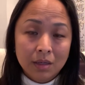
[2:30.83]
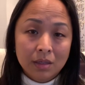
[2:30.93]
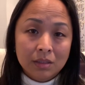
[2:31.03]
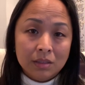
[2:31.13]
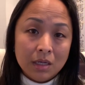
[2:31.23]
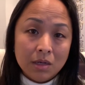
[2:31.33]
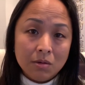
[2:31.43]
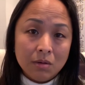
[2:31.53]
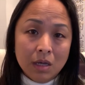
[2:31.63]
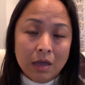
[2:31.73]

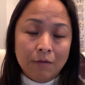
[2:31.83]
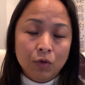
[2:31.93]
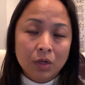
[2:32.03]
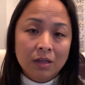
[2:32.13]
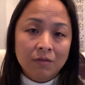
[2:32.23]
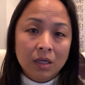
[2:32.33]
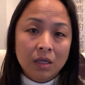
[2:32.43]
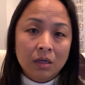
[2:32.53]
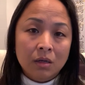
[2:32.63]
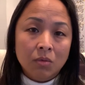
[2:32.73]
So if we're living
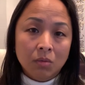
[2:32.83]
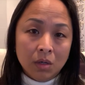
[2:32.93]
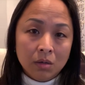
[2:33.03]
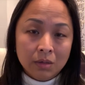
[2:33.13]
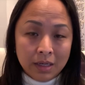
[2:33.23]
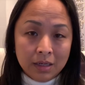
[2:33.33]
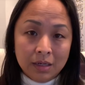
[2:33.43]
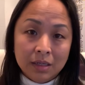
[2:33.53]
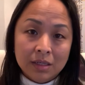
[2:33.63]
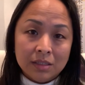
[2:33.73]
in the world like
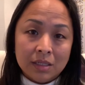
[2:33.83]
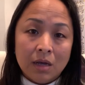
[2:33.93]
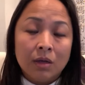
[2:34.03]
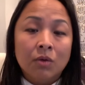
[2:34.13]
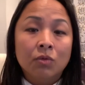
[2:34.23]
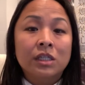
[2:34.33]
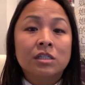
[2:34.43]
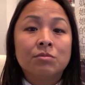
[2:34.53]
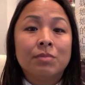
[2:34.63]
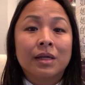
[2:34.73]
this, how can we
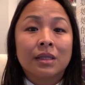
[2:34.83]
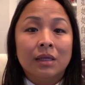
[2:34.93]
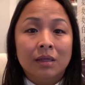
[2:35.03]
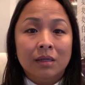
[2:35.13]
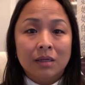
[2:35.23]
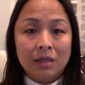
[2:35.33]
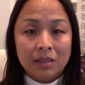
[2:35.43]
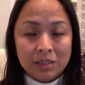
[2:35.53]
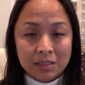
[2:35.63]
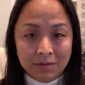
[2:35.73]
expecting a
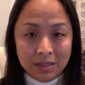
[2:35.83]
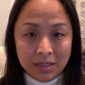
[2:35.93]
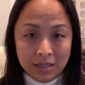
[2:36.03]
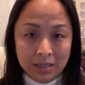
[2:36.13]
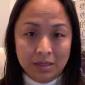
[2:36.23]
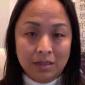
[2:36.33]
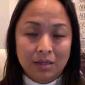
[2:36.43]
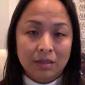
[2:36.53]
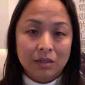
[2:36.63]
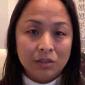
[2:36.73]
17
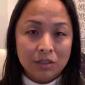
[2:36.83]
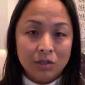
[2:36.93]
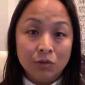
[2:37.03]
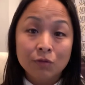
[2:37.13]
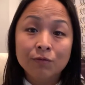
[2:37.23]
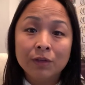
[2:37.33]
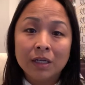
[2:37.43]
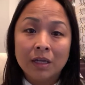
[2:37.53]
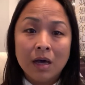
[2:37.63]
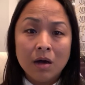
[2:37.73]
years old to
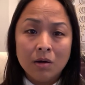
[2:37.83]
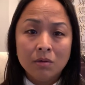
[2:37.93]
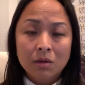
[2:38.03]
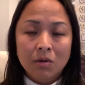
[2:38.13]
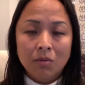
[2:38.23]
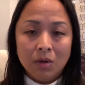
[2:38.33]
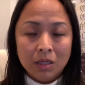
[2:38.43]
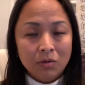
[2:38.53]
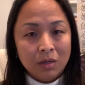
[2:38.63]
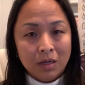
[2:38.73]
figure out what
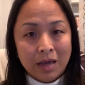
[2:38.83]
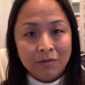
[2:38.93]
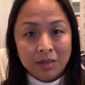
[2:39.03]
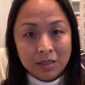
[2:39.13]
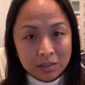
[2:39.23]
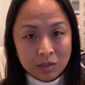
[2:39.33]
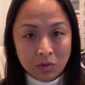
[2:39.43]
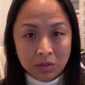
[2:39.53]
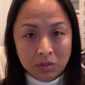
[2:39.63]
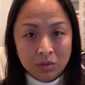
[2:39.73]
your life is
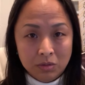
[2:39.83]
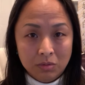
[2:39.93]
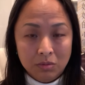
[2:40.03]
going to do?